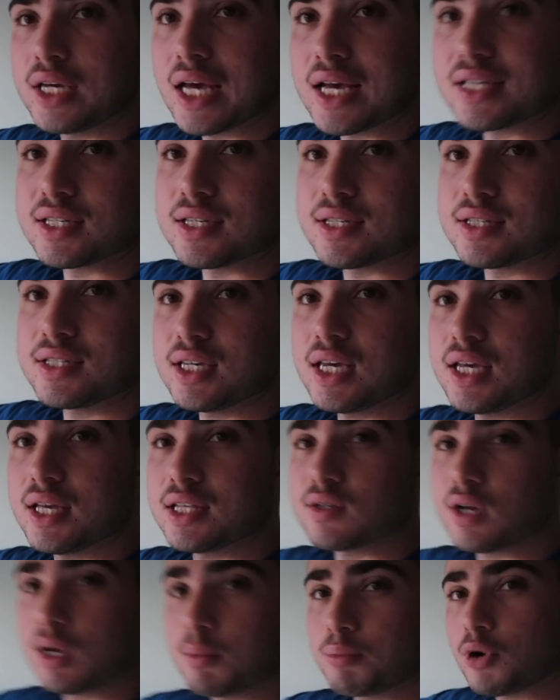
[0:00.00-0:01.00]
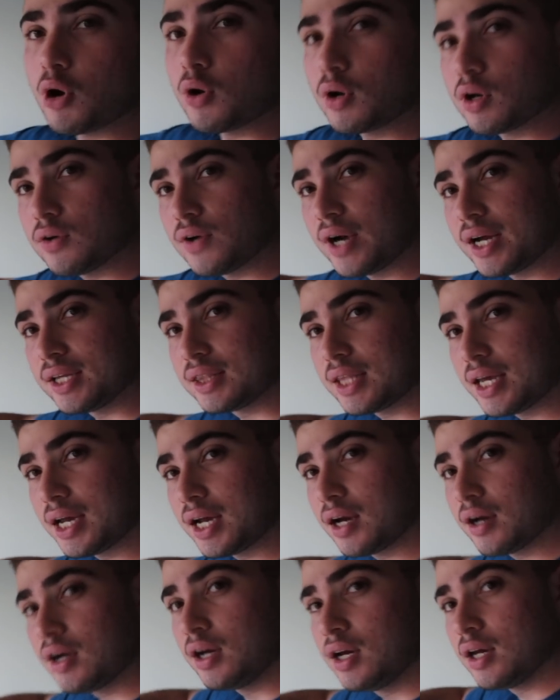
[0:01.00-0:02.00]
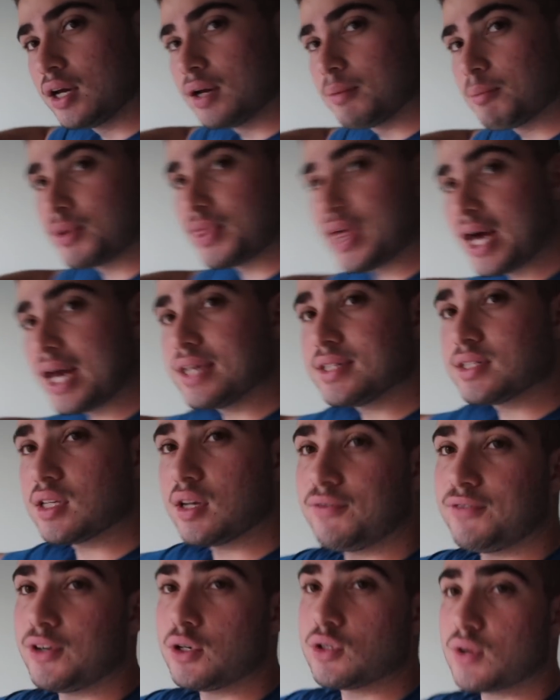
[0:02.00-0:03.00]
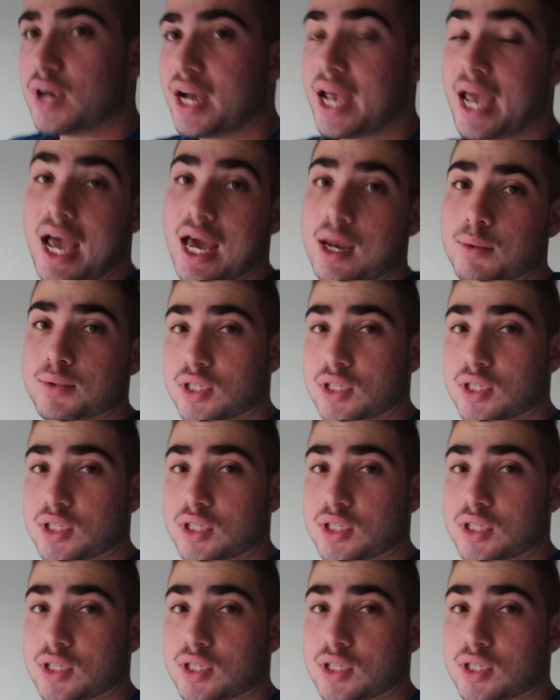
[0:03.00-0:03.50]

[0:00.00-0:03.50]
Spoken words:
You guys can see it's like broken right there. But that is a diffuser I had.